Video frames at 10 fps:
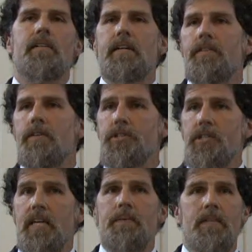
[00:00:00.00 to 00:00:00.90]
in their
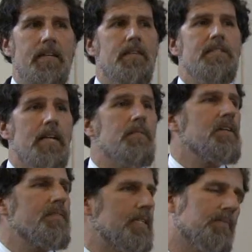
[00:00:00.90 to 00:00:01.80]
sleep in the settlement
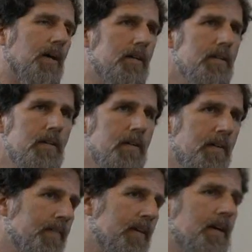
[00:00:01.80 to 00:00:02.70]
of Itamar.
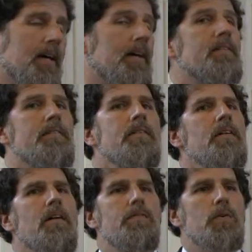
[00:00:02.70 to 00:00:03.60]
And
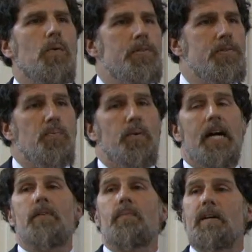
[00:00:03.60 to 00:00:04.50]
of course,
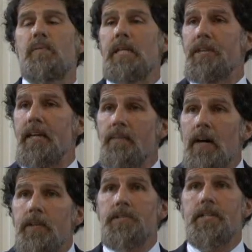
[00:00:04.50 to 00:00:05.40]
whatever may we think
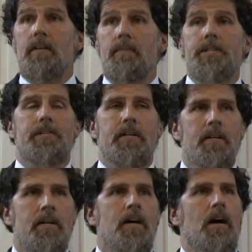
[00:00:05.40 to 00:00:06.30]
about those settlements,
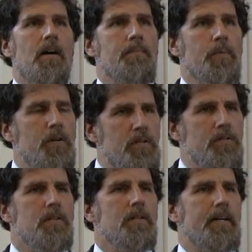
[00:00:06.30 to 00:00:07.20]

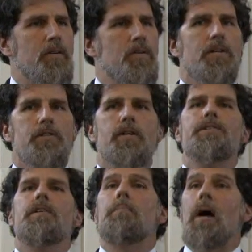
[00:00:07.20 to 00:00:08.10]
murders like those are
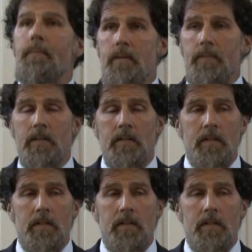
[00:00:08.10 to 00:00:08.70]
just abominable.